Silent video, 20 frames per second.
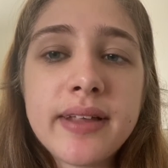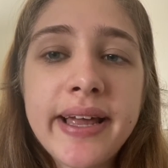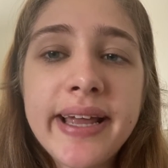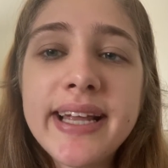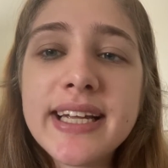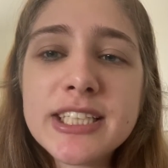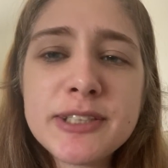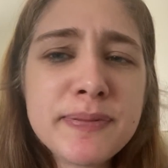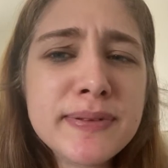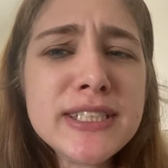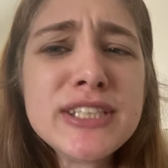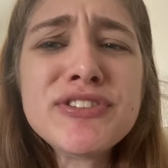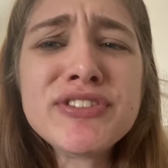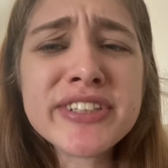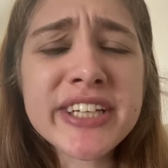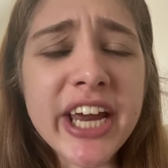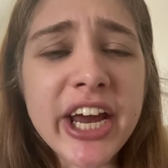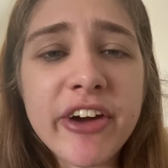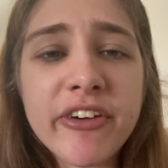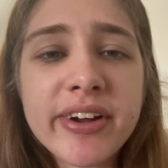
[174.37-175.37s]

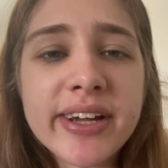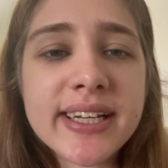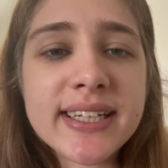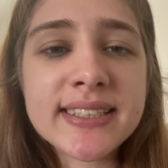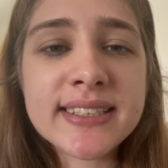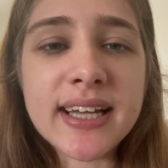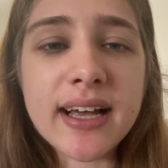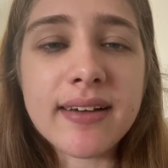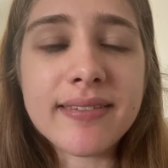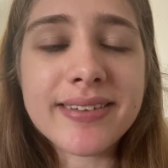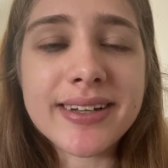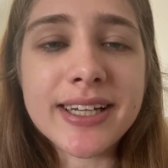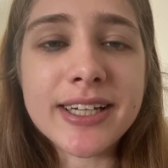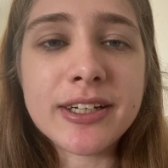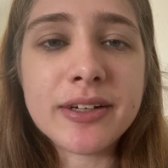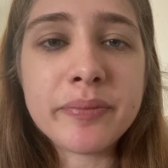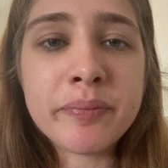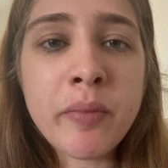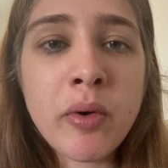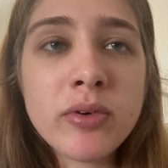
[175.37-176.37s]
specific areas of
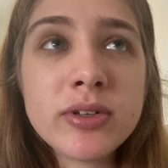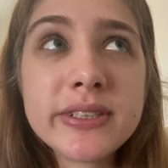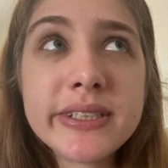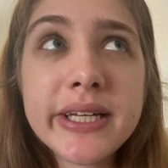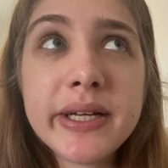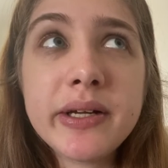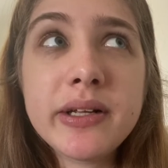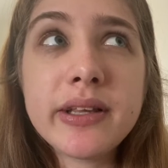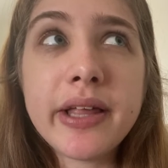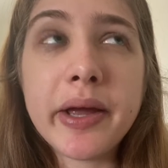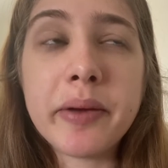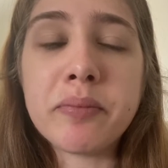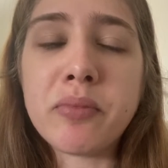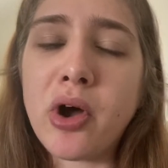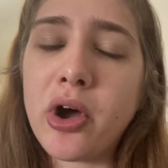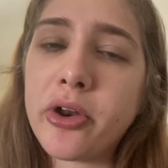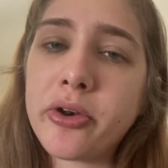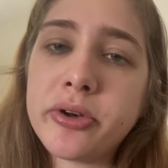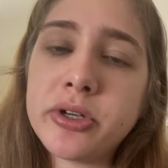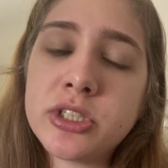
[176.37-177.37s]
it, mostly
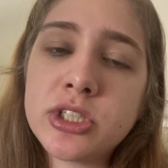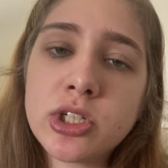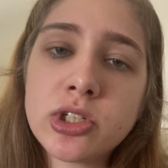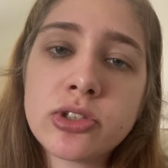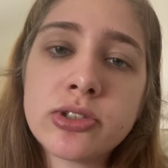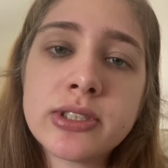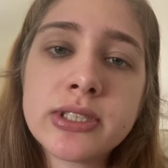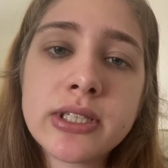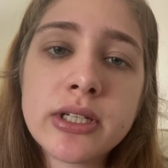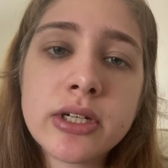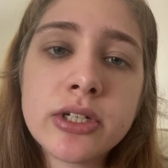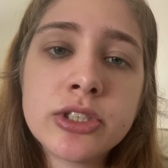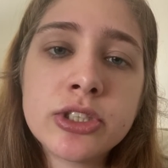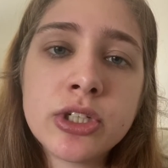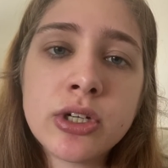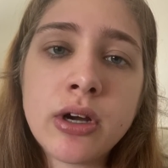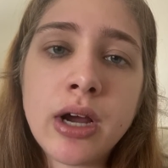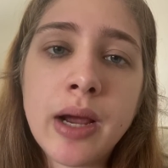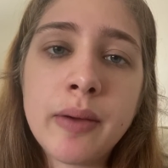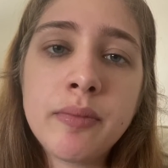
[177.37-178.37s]
modern children's
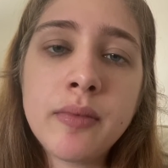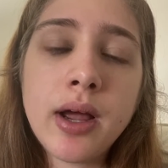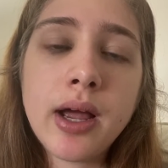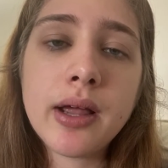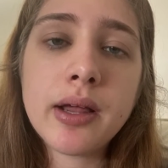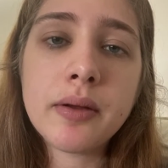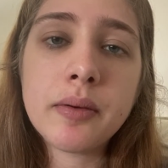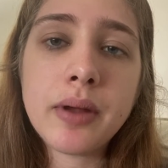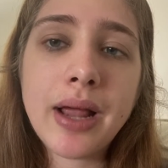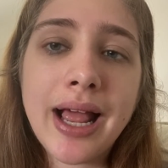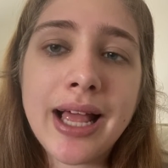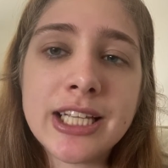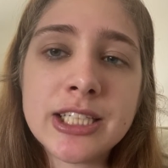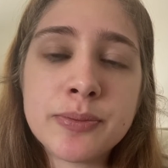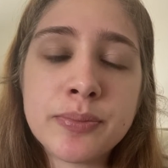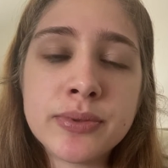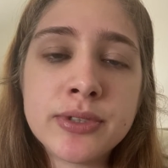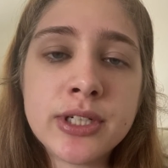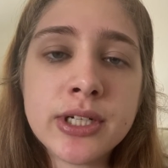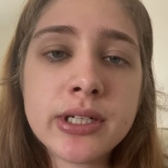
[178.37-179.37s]
literature. I'm not as
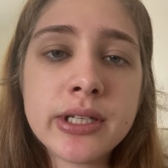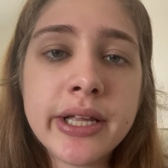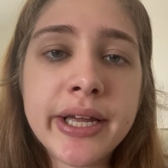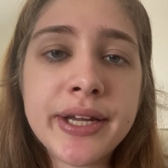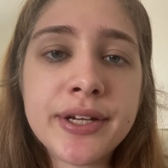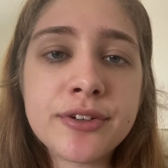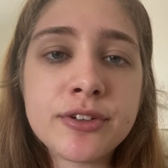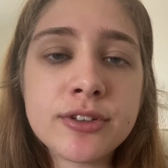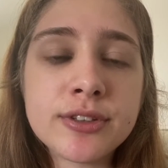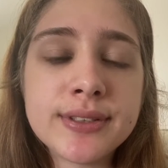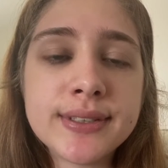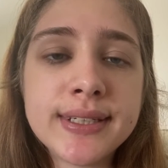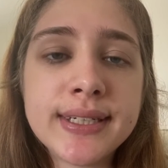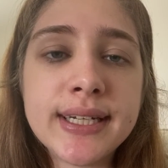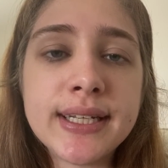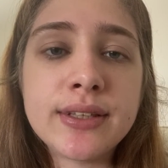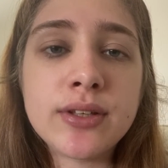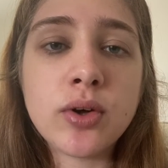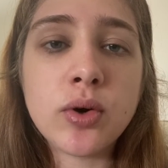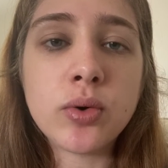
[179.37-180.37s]
particularly interested
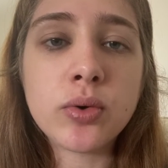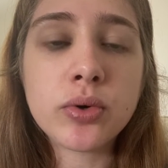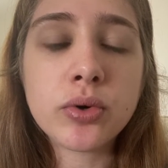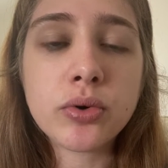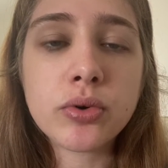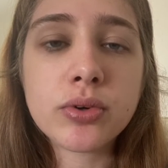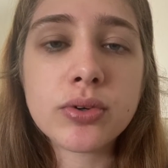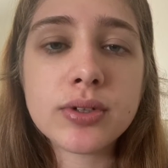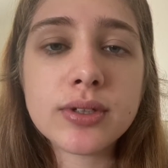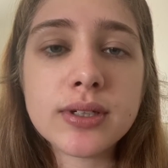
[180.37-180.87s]
in the older